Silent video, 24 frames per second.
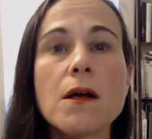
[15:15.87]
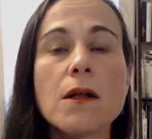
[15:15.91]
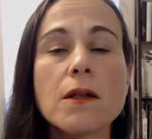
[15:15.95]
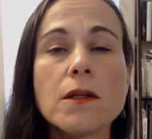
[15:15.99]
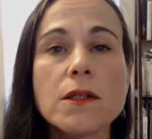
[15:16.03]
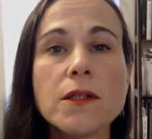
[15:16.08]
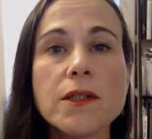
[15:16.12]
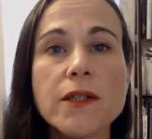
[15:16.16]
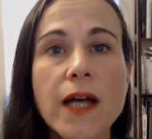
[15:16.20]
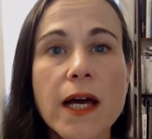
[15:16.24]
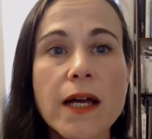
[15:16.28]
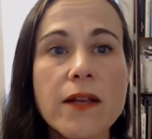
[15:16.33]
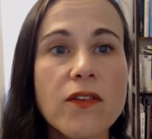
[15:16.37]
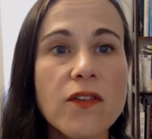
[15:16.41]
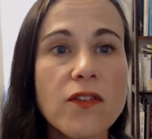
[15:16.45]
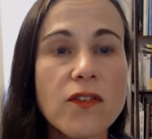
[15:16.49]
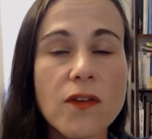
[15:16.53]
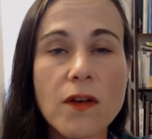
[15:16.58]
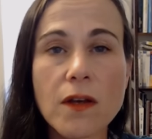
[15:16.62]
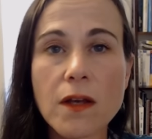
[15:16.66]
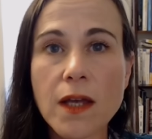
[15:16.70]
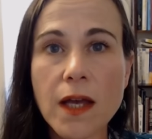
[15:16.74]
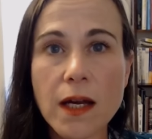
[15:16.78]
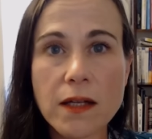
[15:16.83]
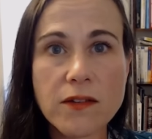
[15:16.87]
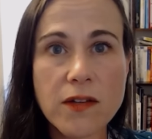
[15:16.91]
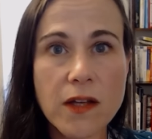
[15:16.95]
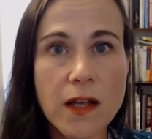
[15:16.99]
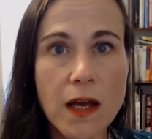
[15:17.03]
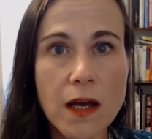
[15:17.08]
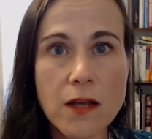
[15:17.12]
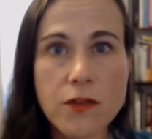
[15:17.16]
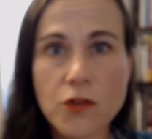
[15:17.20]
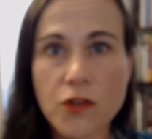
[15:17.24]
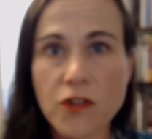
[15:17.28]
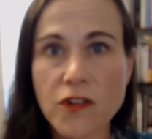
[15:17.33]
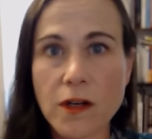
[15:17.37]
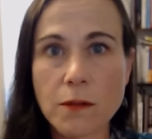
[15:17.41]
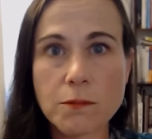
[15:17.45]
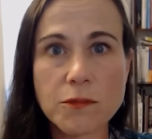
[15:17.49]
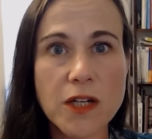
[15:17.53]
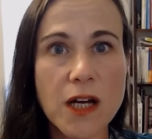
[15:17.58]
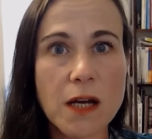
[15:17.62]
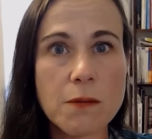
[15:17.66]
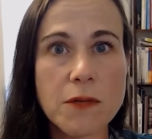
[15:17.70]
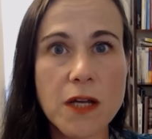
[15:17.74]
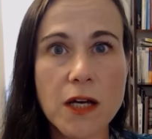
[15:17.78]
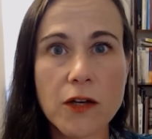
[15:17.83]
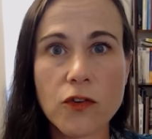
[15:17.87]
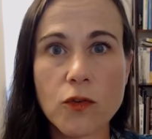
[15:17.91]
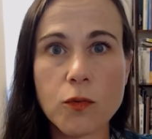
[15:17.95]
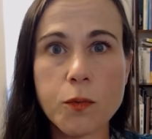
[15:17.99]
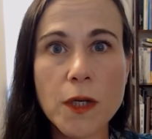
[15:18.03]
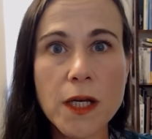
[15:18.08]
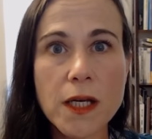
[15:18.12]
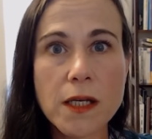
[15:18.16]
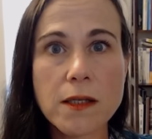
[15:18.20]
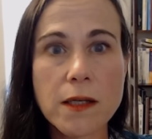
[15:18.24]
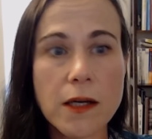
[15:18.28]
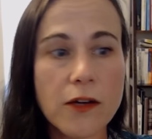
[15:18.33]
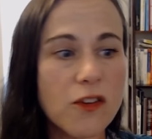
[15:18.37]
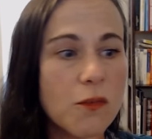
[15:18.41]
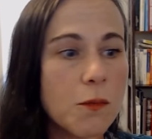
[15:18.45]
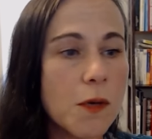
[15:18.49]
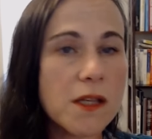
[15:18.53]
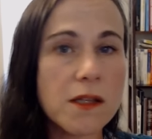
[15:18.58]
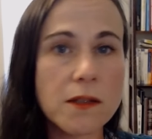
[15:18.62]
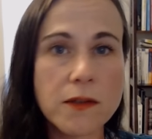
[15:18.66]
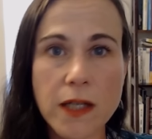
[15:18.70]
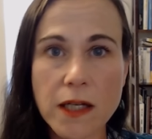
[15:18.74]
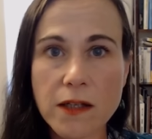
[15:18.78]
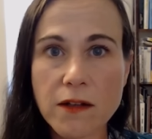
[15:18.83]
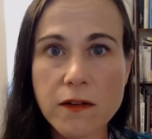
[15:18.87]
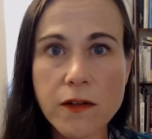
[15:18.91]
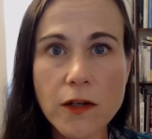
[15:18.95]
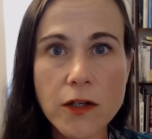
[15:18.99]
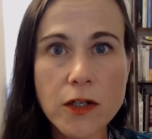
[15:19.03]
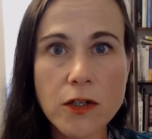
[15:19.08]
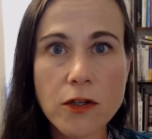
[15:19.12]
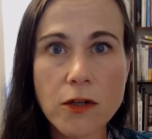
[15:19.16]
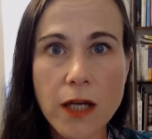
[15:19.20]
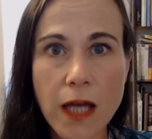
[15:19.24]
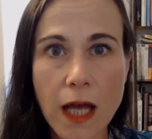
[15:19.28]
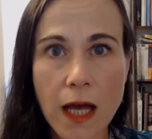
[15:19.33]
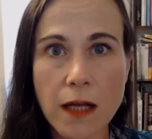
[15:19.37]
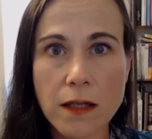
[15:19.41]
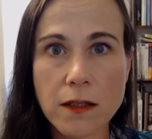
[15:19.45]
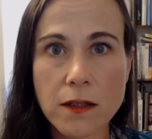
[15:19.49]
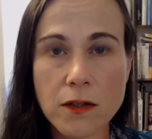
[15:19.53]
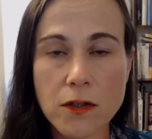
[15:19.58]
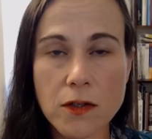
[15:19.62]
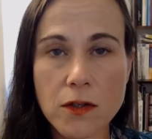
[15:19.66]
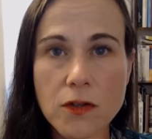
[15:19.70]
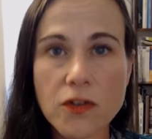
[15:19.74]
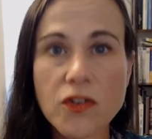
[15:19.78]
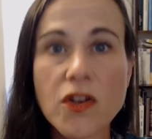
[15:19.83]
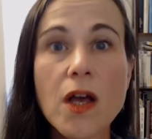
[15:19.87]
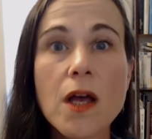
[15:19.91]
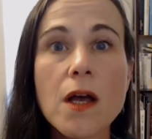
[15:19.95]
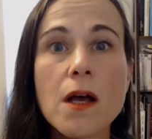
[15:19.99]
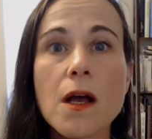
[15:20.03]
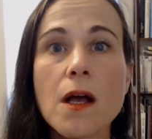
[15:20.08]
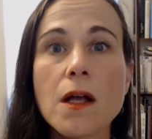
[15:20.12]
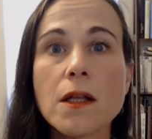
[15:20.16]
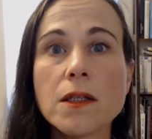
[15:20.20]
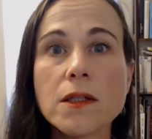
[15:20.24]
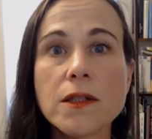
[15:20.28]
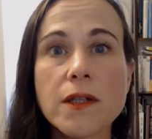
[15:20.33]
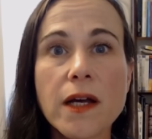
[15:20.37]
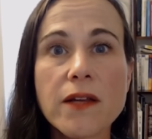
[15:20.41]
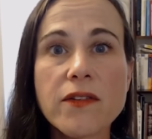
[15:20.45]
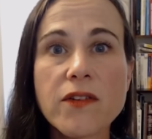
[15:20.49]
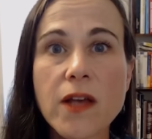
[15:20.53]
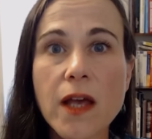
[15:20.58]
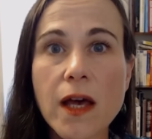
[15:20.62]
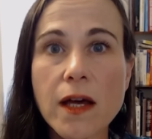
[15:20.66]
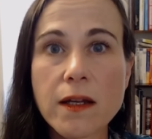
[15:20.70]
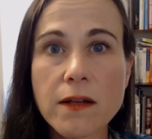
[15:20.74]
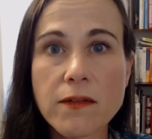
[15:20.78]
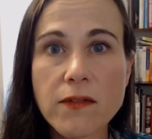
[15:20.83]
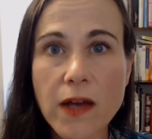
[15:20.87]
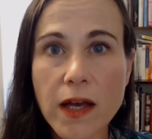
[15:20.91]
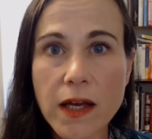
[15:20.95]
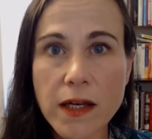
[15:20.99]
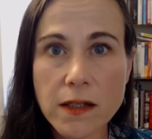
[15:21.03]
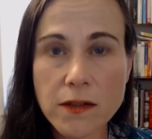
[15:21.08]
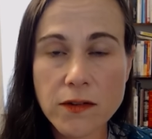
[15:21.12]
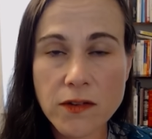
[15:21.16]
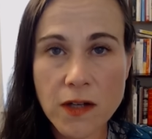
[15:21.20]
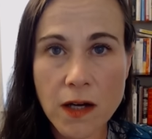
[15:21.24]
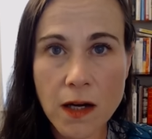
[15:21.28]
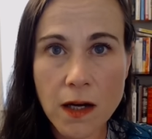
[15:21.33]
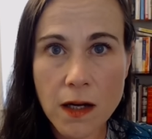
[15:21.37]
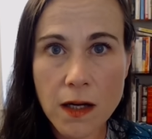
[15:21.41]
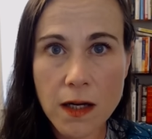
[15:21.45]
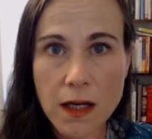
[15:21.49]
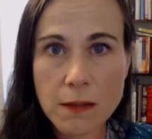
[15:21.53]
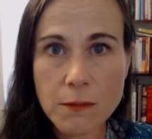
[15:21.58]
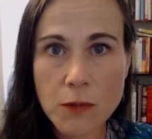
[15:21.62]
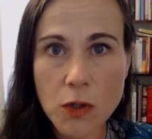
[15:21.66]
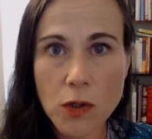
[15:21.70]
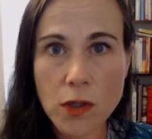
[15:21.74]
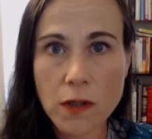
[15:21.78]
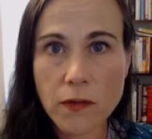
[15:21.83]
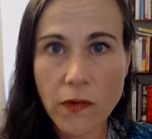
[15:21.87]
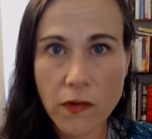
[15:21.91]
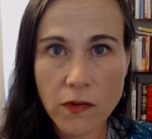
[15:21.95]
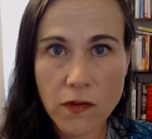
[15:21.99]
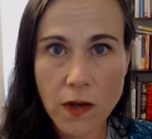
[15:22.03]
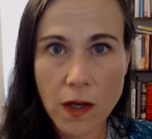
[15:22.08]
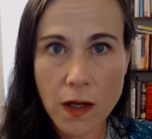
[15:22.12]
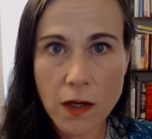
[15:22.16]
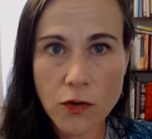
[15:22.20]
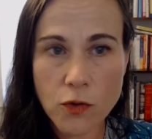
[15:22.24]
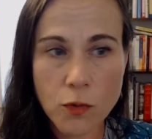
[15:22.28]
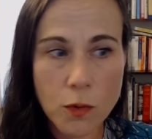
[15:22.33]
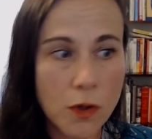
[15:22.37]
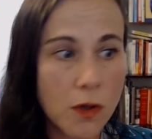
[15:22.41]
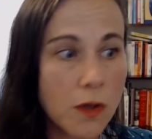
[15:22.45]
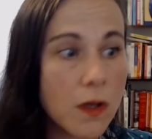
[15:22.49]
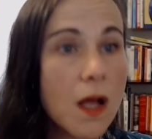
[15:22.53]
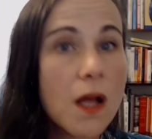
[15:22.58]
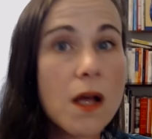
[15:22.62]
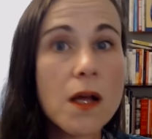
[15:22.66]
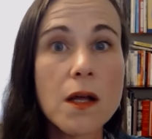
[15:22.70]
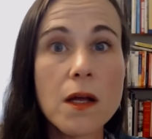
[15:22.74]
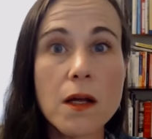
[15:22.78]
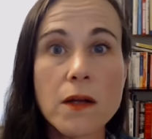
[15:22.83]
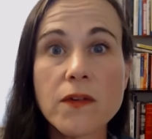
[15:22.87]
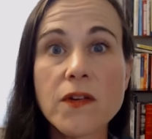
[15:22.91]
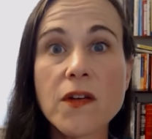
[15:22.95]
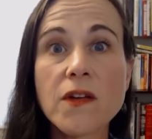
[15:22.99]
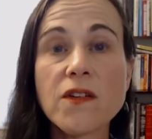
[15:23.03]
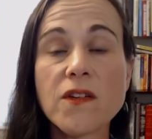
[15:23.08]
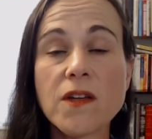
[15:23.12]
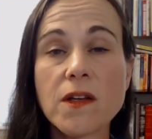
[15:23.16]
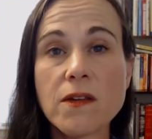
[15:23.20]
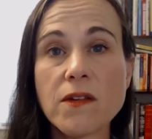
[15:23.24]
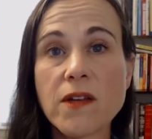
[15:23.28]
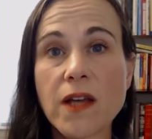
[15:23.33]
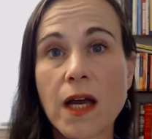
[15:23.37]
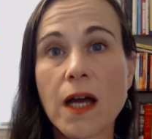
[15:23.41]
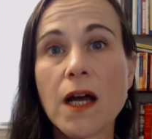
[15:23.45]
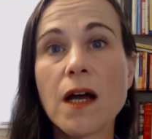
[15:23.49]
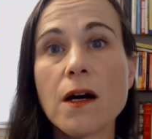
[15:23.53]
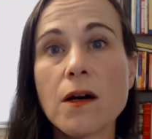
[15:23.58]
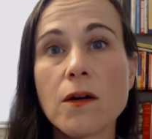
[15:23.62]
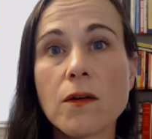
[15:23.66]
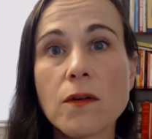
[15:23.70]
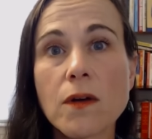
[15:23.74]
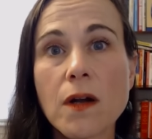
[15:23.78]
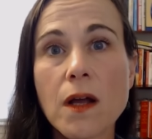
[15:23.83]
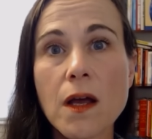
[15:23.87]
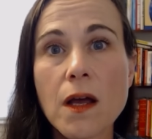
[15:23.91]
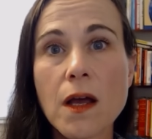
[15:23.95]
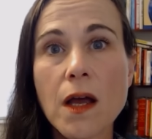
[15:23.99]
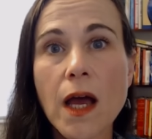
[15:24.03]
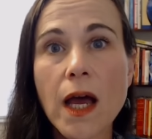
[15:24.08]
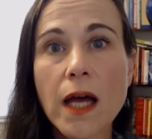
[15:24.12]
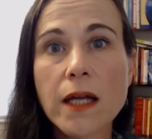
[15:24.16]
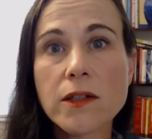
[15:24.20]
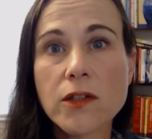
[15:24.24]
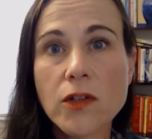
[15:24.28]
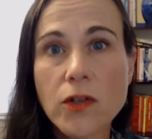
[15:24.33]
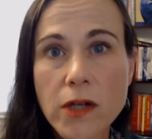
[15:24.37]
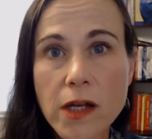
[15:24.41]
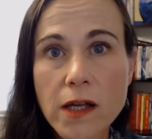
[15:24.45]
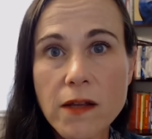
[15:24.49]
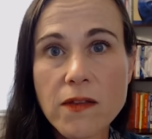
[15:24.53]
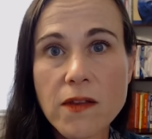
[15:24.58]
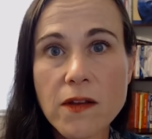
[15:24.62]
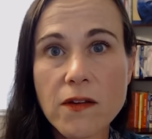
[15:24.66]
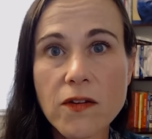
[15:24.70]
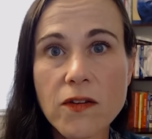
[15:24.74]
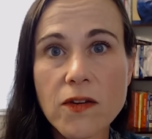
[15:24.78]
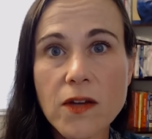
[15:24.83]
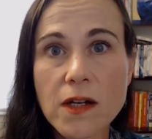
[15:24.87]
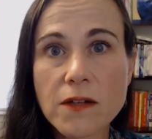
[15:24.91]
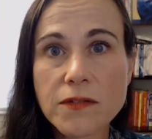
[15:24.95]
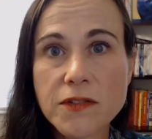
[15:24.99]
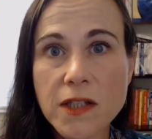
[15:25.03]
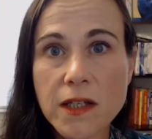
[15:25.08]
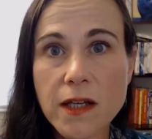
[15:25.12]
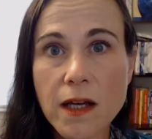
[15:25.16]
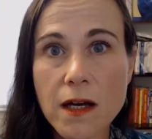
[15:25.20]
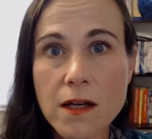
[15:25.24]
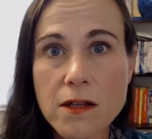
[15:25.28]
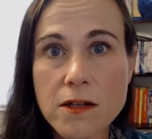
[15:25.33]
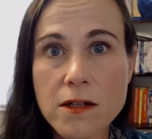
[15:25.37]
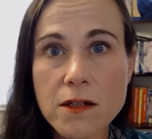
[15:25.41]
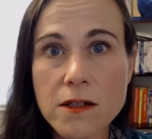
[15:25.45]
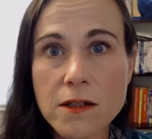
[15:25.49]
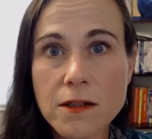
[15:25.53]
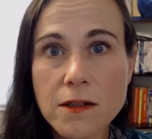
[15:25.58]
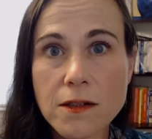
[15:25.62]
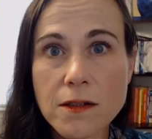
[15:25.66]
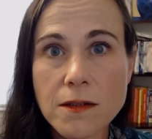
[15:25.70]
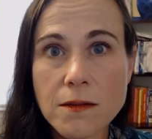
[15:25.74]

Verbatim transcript: Let's get together sometime next week, next month. Let's look at our calendars. Let's get a day and time on the schedule to sit down and look at this stuff together.